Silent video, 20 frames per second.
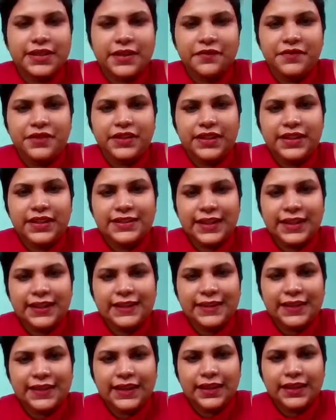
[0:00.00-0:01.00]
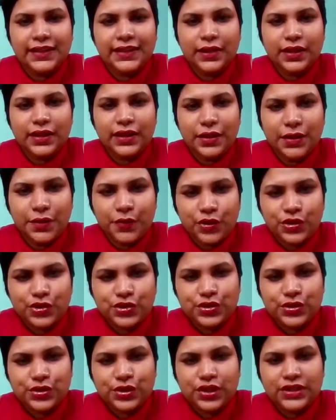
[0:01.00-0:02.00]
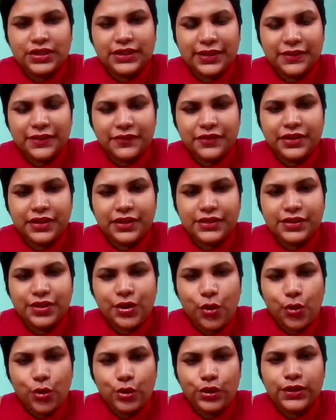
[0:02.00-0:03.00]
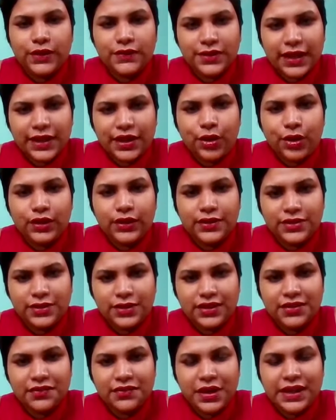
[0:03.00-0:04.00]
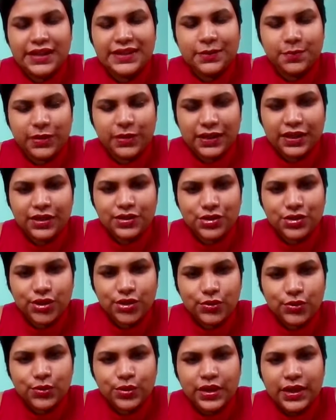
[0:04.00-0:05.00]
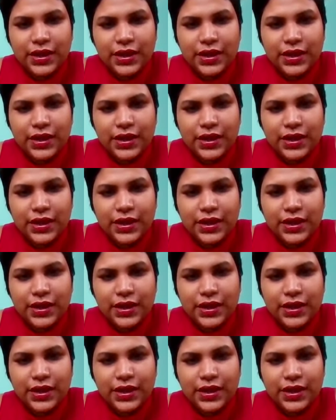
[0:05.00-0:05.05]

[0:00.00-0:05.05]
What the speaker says: definitely sensing what you call a definite hold of psychology while speaking to you,